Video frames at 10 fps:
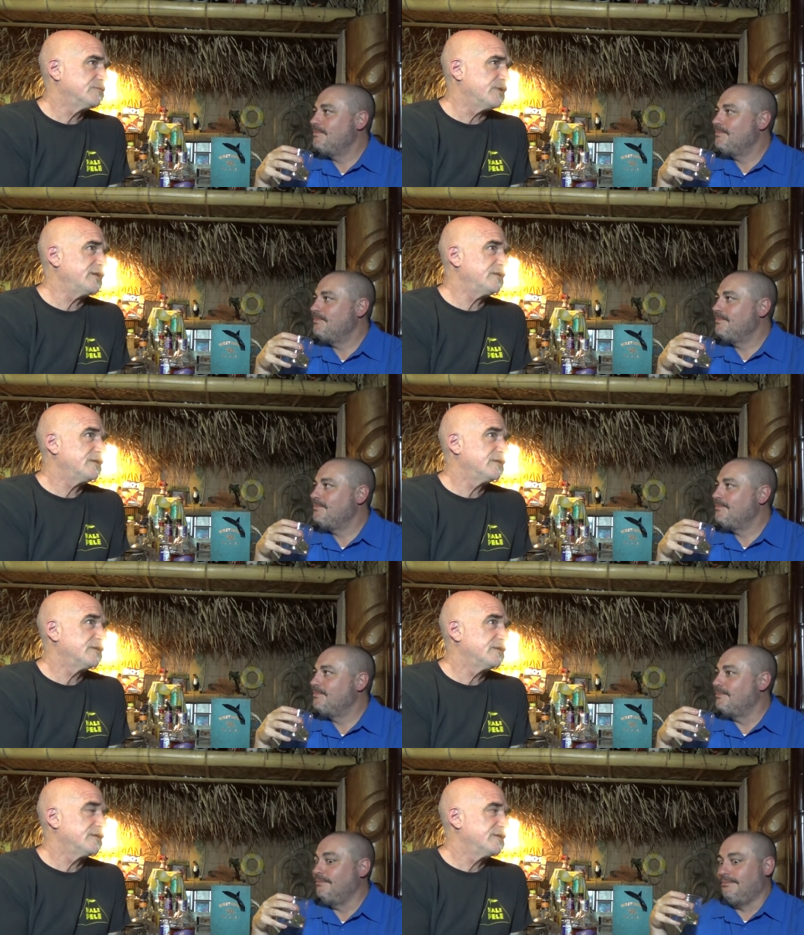Speaker 1: right?
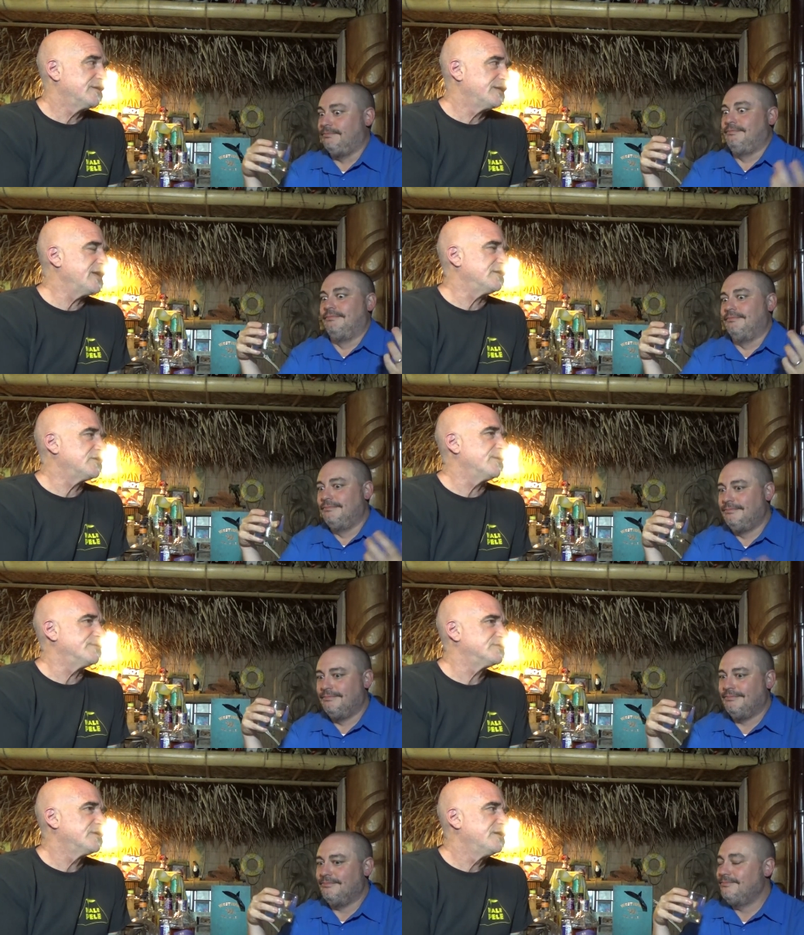Yeah,
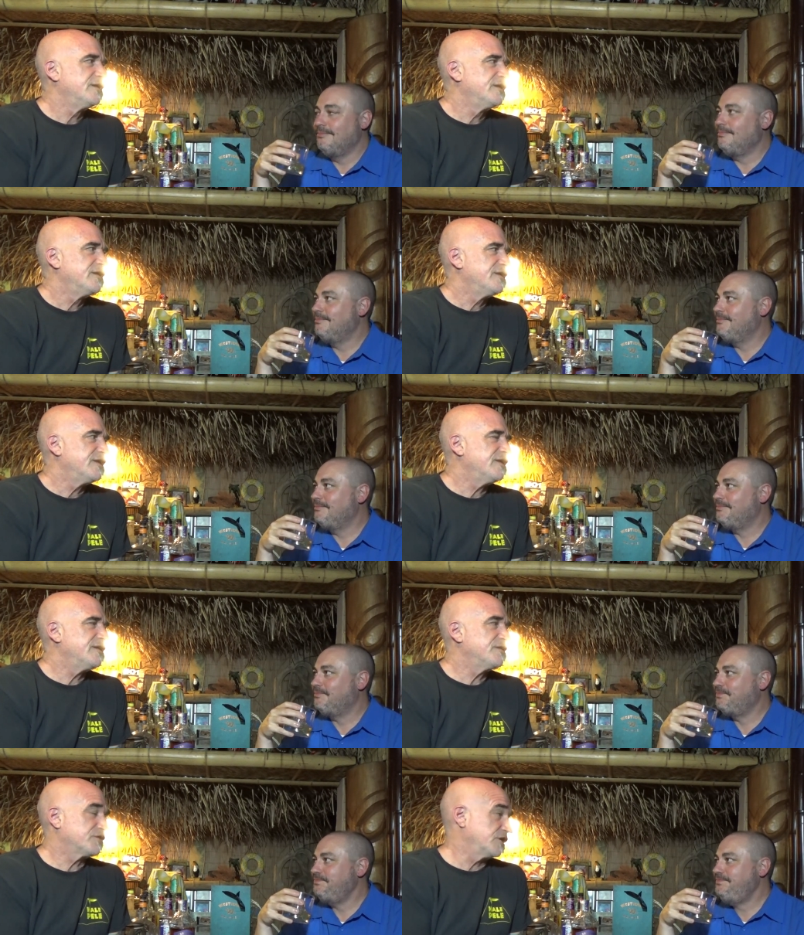Thomas.
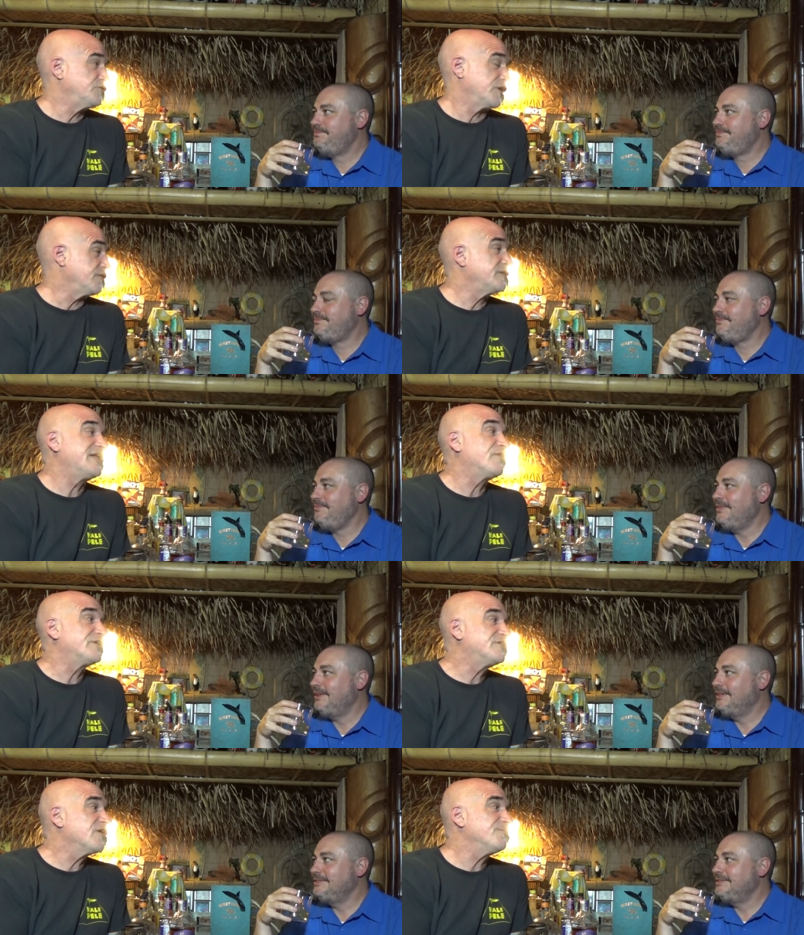Because you got the
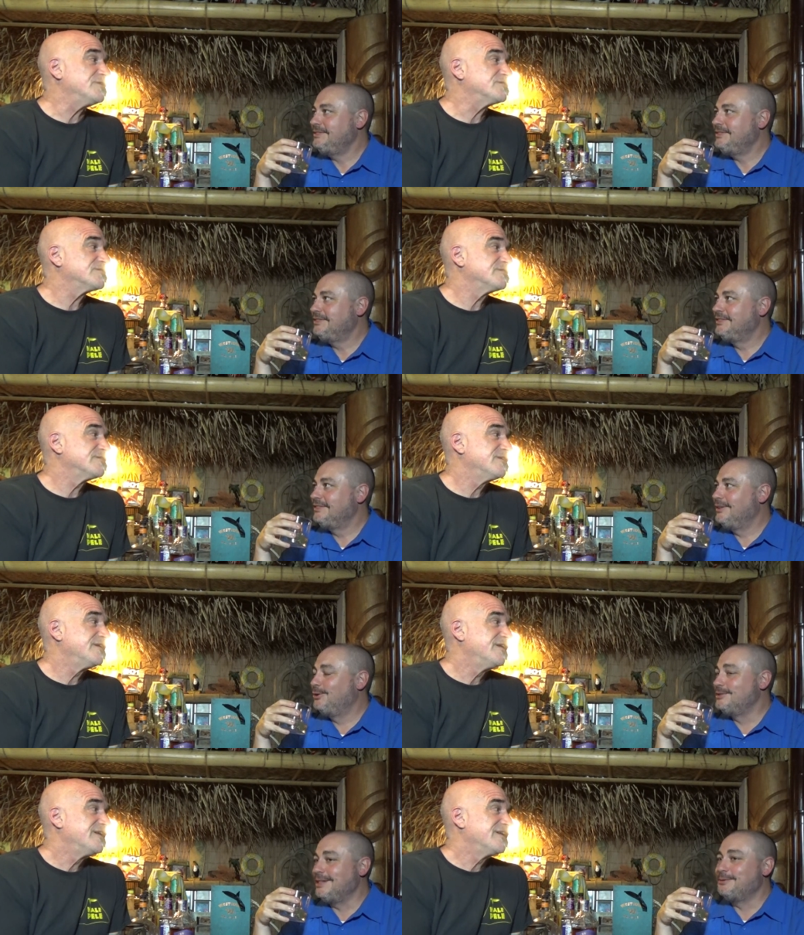doubting Thomas.
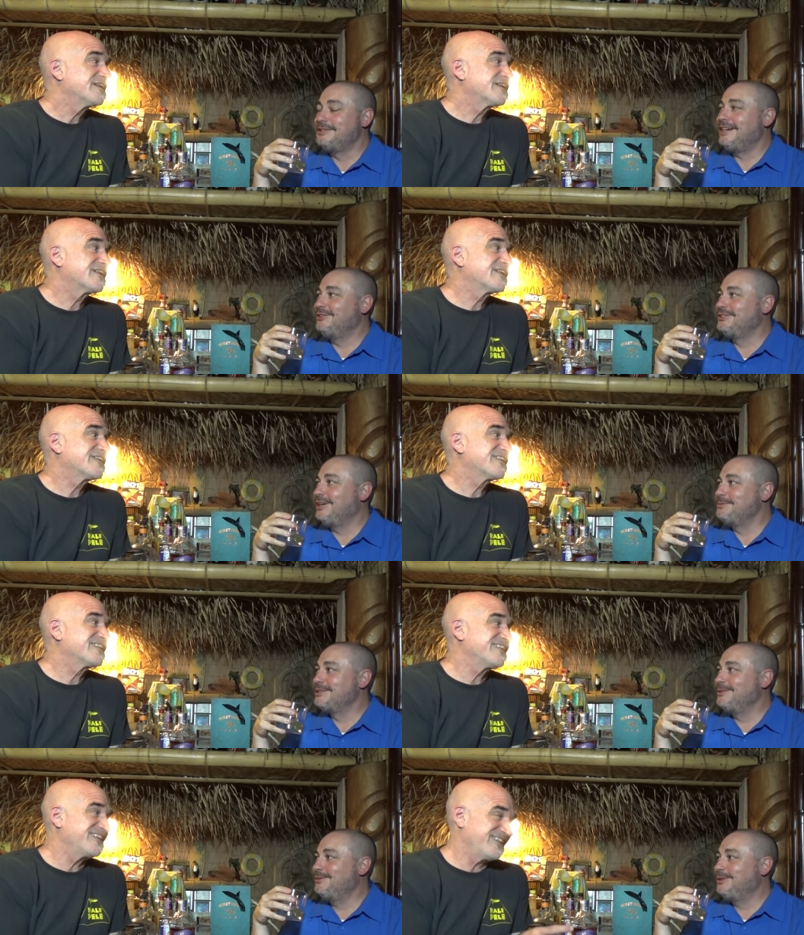
Speaker 2: Oh, is that where doubting
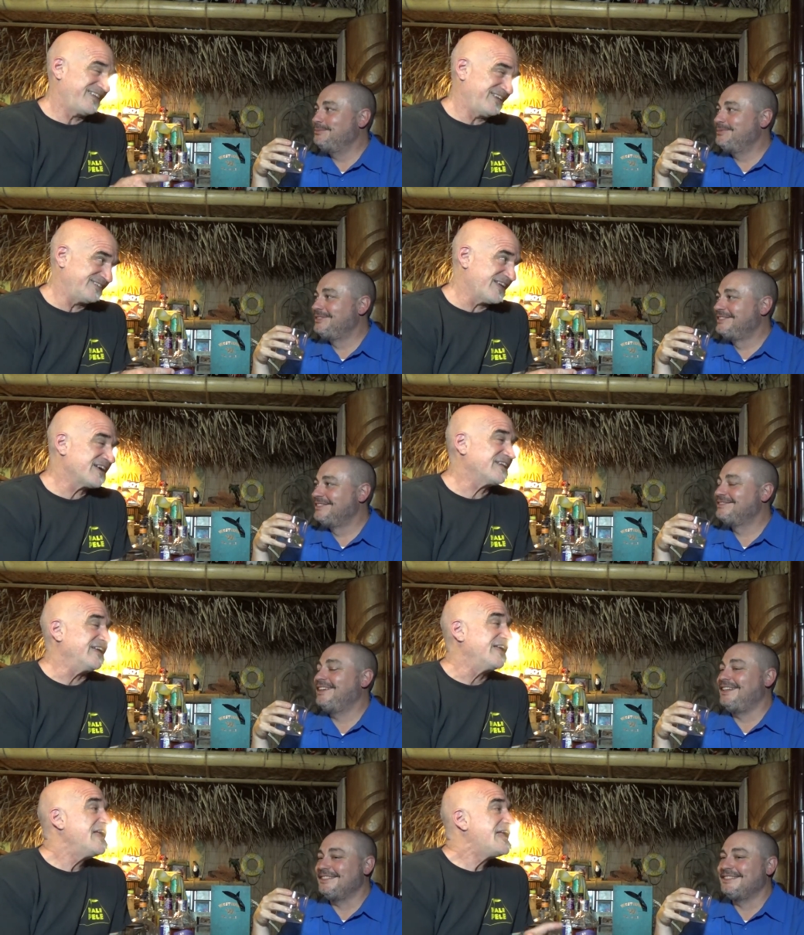Thomas comes from? Exactly.
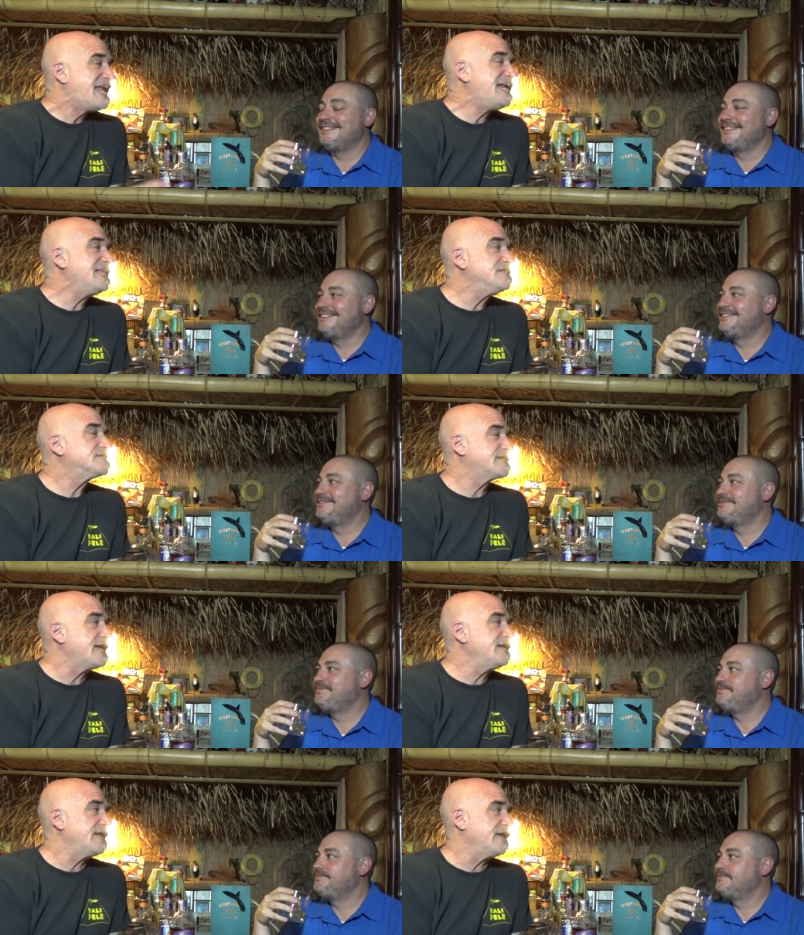Nice.
Speaker 1: He didn't
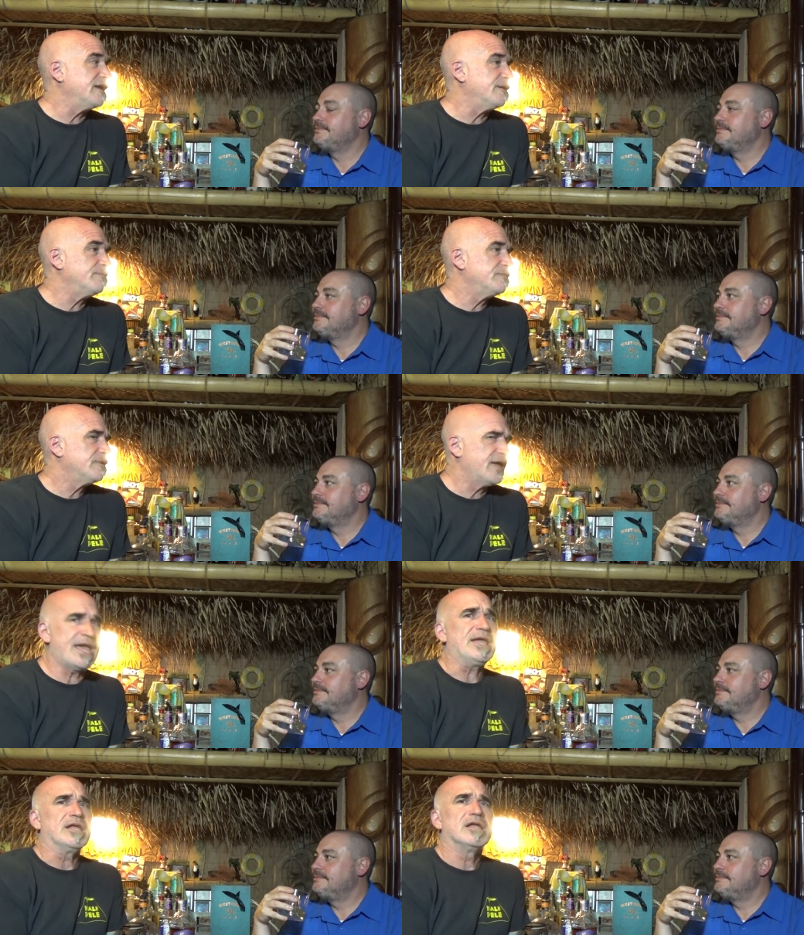say to him,
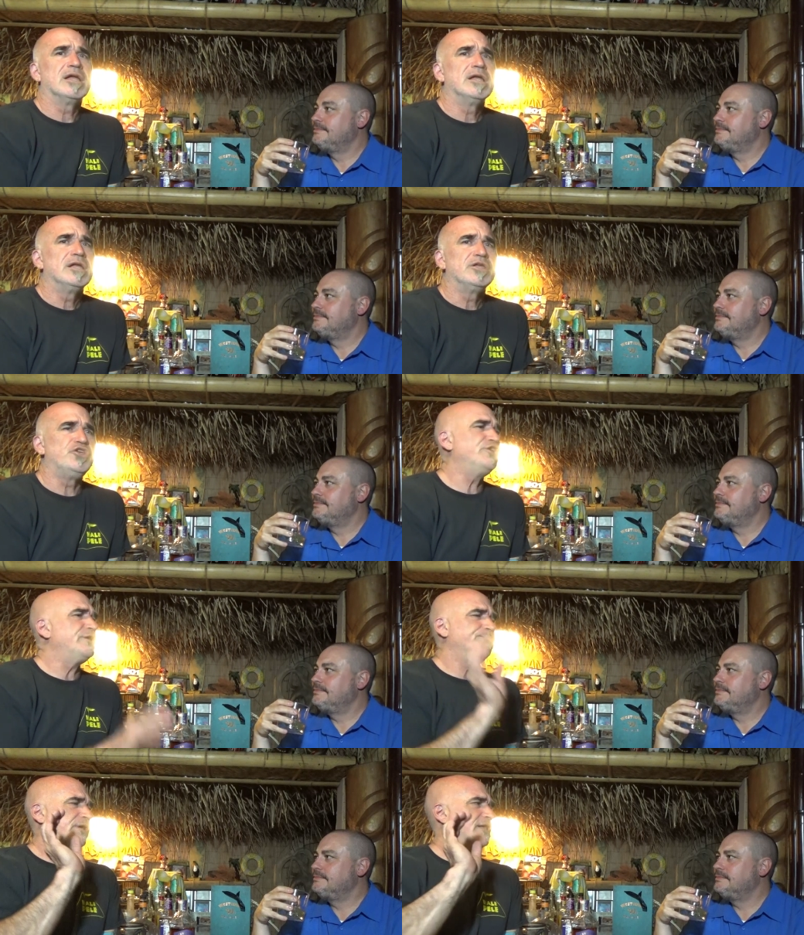hey, you
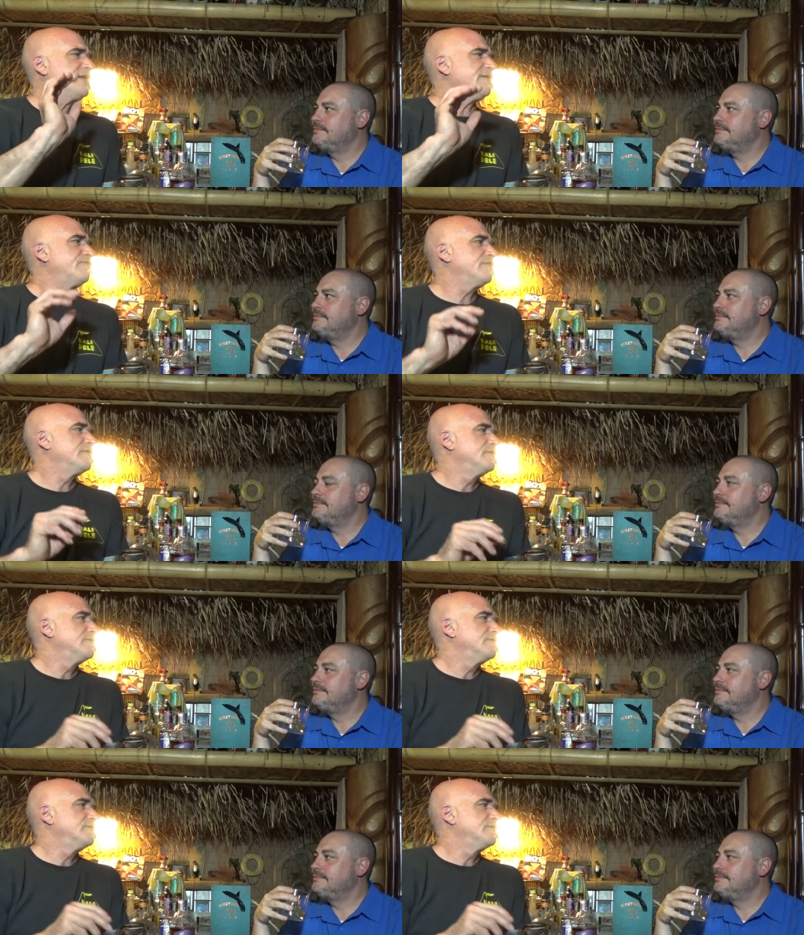didn't believe,